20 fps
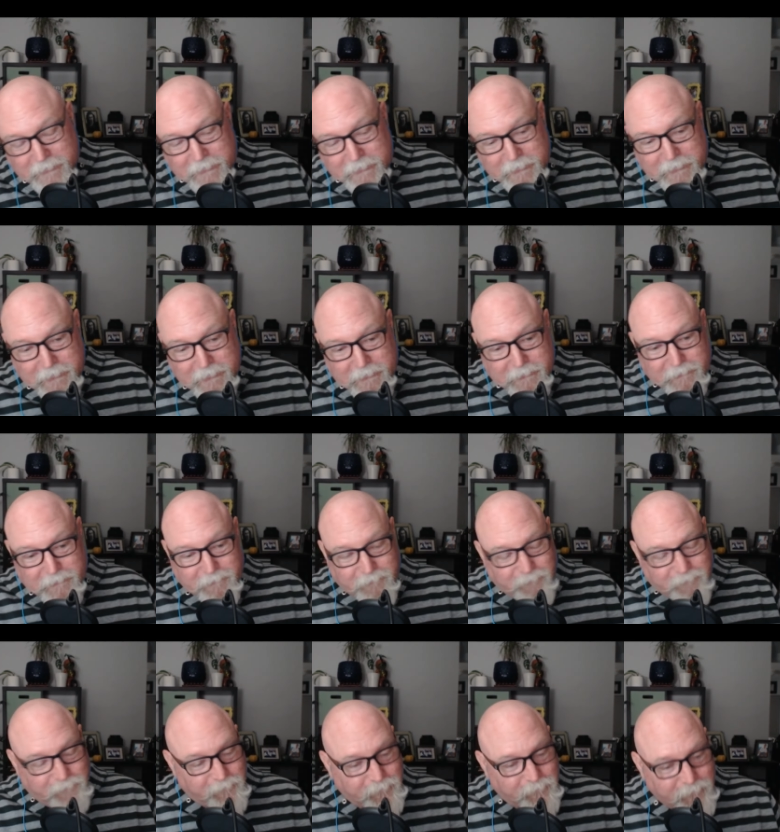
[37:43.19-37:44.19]

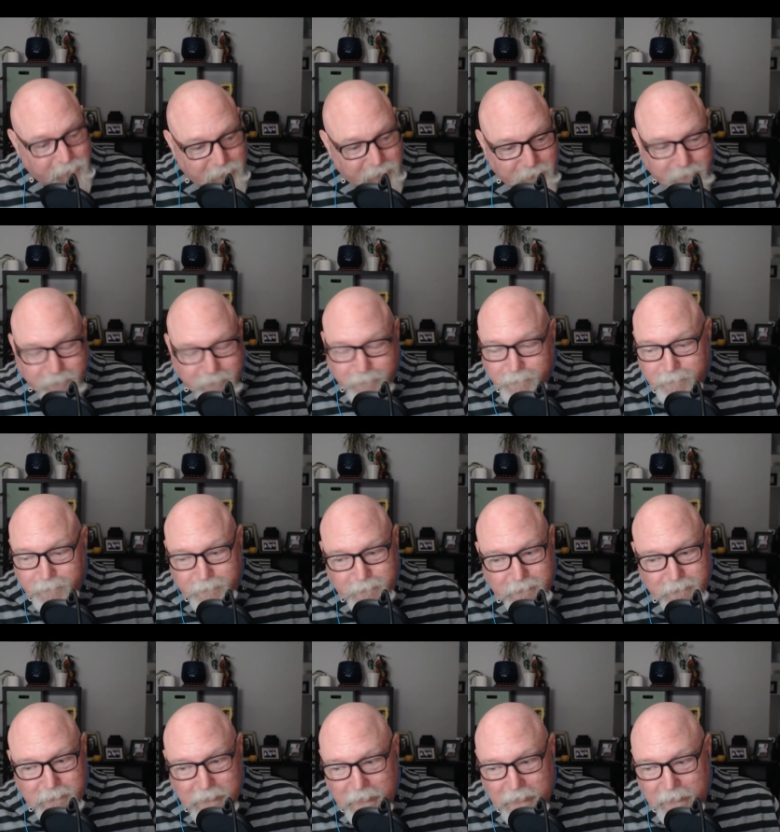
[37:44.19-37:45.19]
Um,
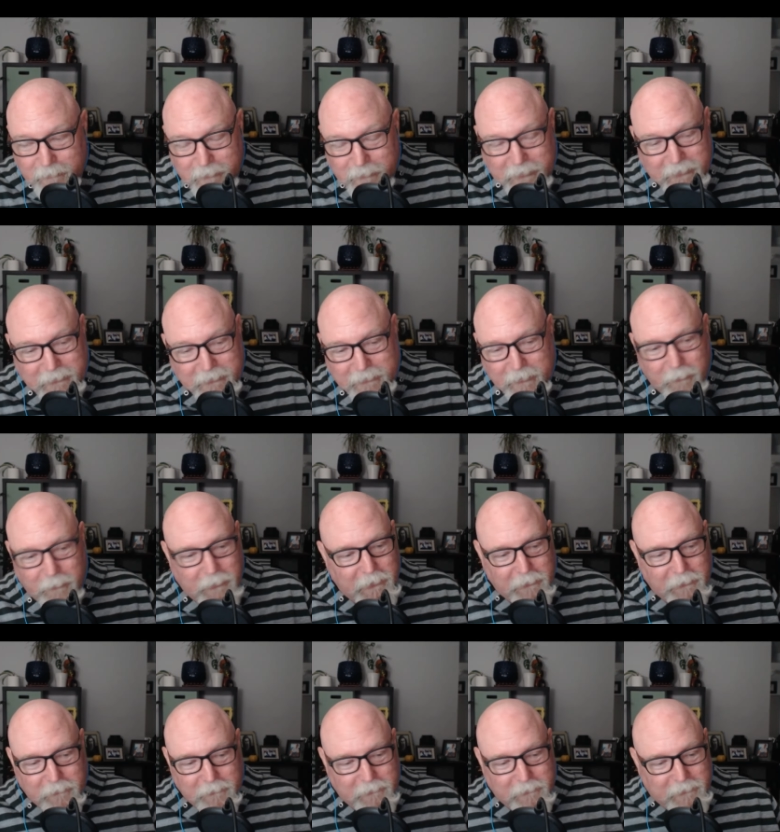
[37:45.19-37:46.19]
because some
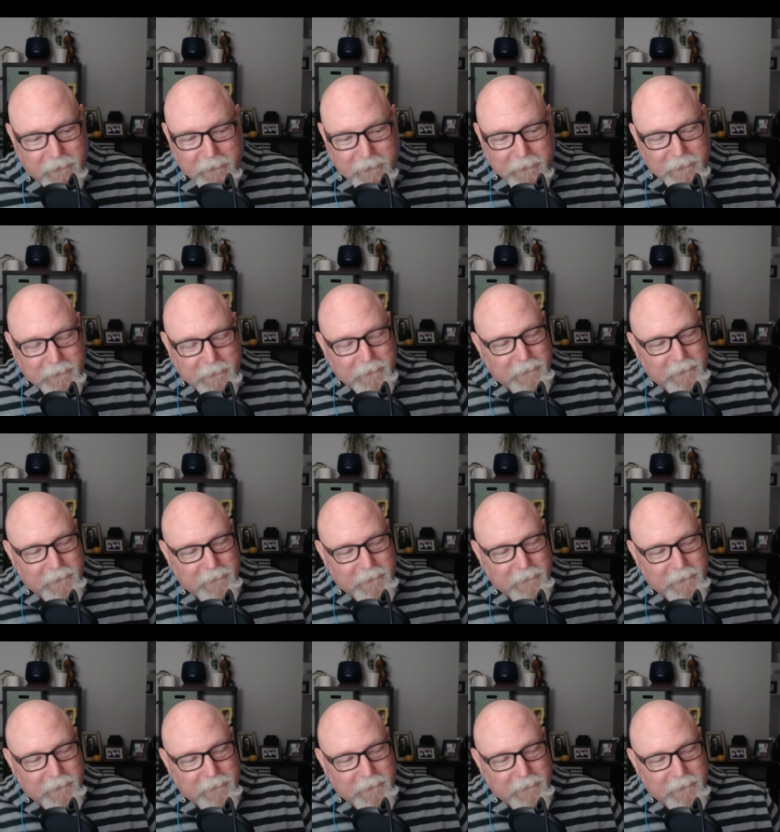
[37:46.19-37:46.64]
of those,